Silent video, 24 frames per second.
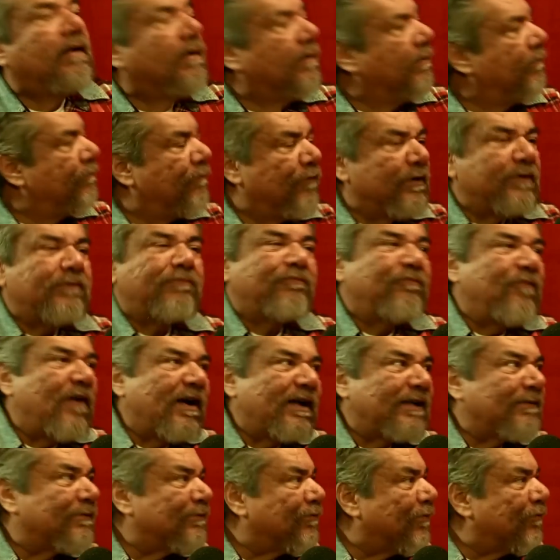For
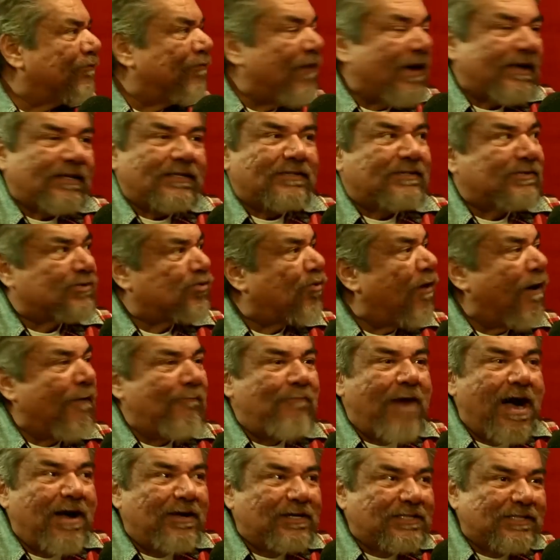fucking 12
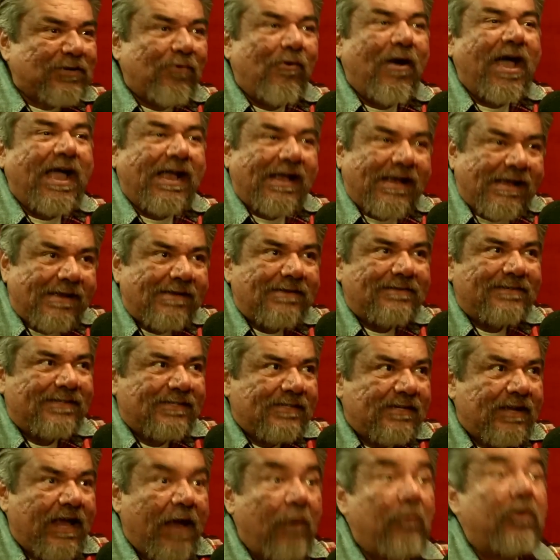miles away.
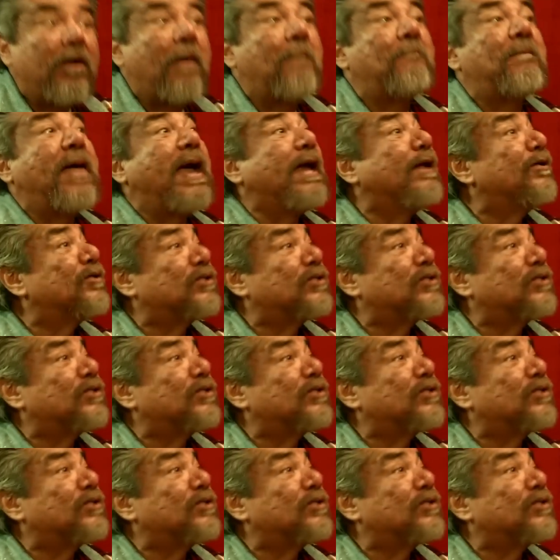It would have made her